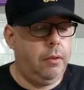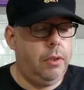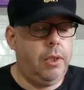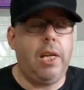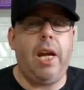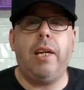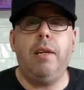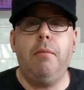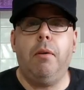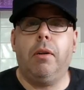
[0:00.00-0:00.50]

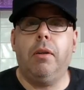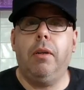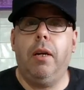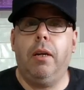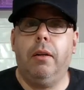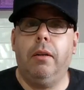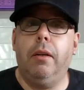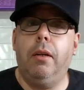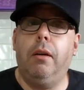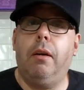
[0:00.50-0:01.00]
Shame on
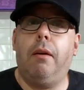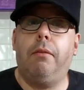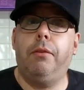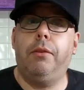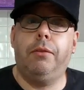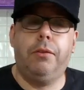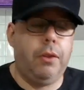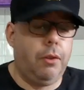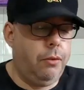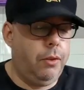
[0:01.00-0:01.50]
you,
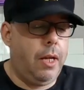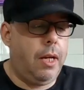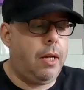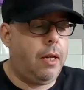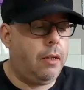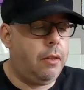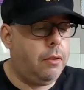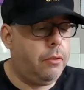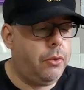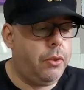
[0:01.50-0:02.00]
whoever's done
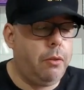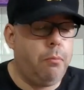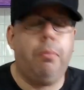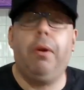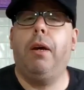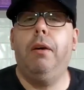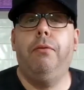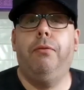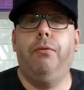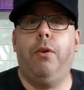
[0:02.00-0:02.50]
that. Stop
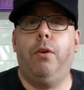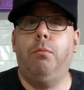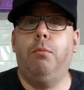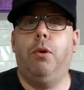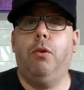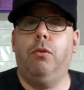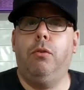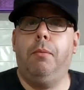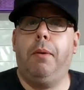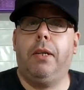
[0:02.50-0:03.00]
playing
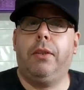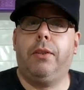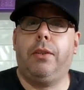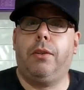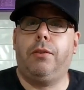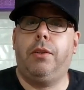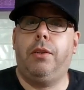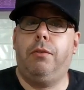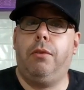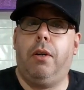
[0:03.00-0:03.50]
football with my
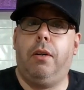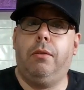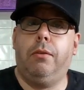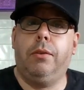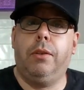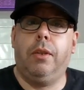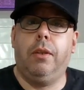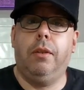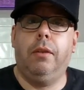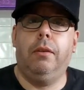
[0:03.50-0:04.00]
sausage
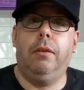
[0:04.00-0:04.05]
rolls.